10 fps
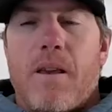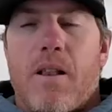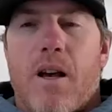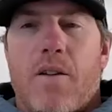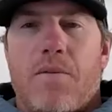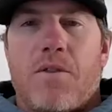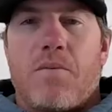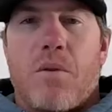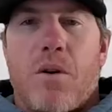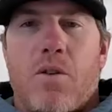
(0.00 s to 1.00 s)
a lot of
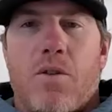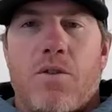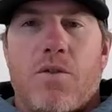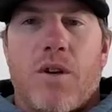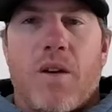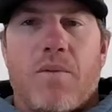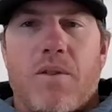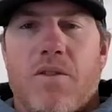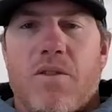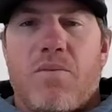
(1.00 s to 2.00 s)
smaller
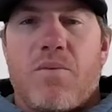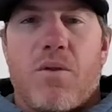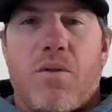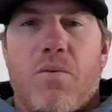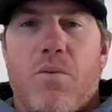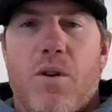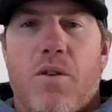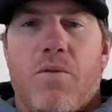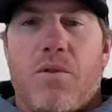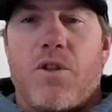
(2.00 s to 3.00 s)
streams that support
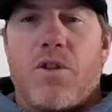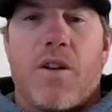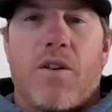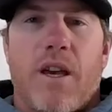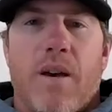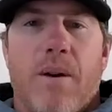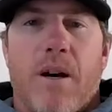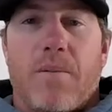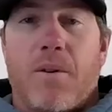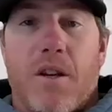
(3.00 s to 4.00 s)
wonderful channel cat
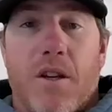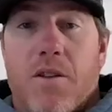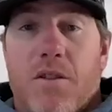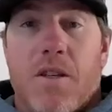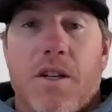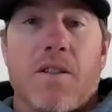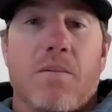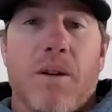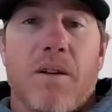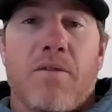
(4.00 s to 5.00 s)
populations and
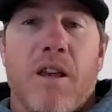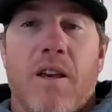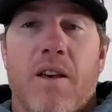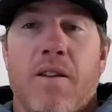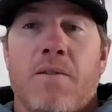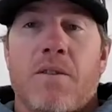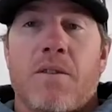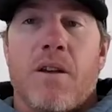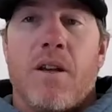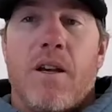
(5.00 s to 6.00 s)
some big
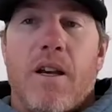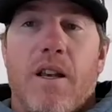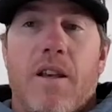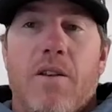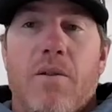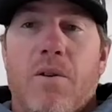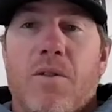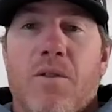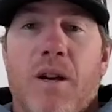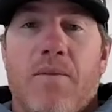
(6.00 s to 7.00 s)
flatheads. And then you
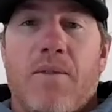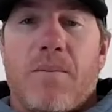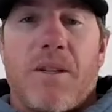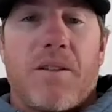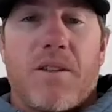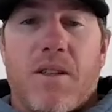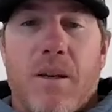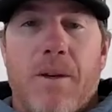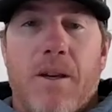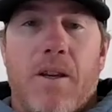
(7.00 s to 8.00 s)
also have the
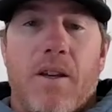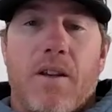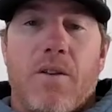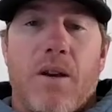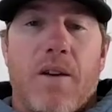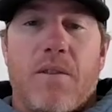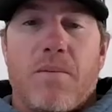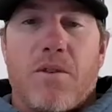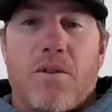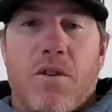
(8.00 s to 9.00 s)
Mississippi and you have the
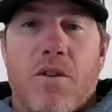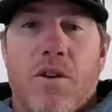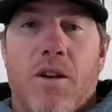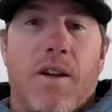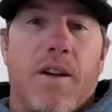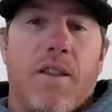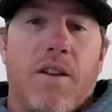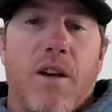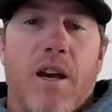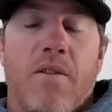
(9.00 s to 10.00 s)
Missouri, and
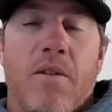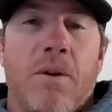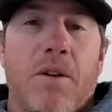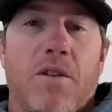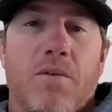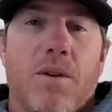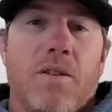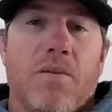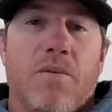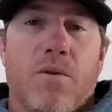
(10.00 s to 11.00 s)
then you have a bunch of
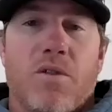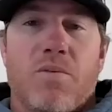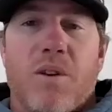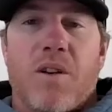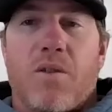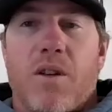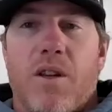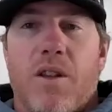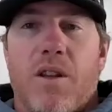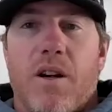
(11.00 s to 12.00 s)
reservoirs sprinkled
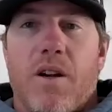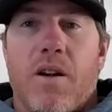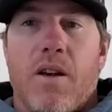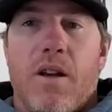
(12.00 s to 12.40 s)
in there.